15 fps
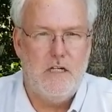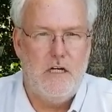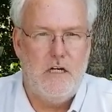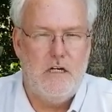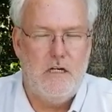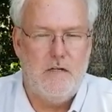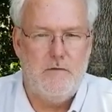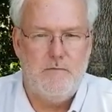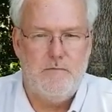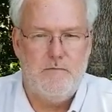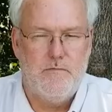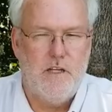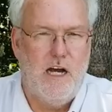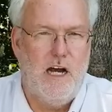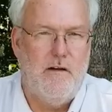Uh,
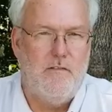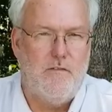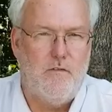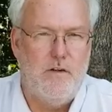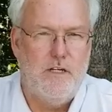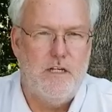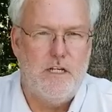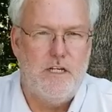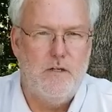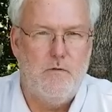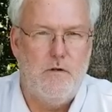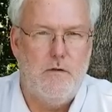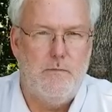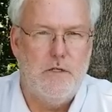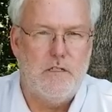I have a friend that killed
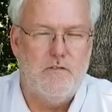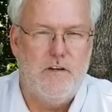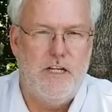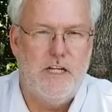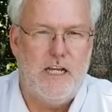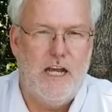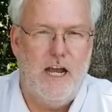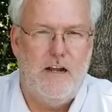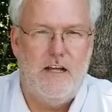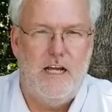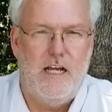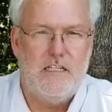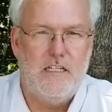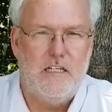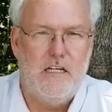one in Pittsylvania County. I
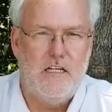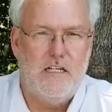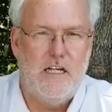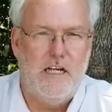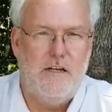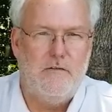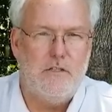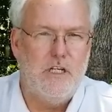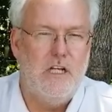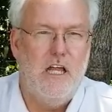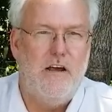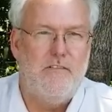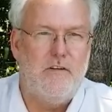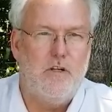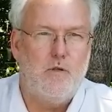asked him the other day, it was
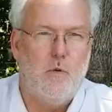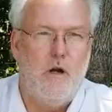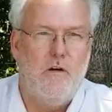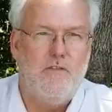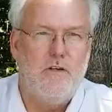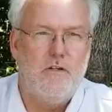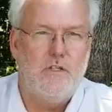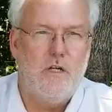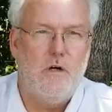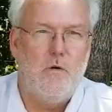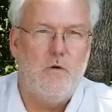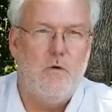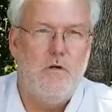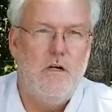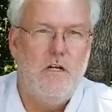11 or 12 years
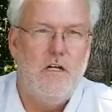old.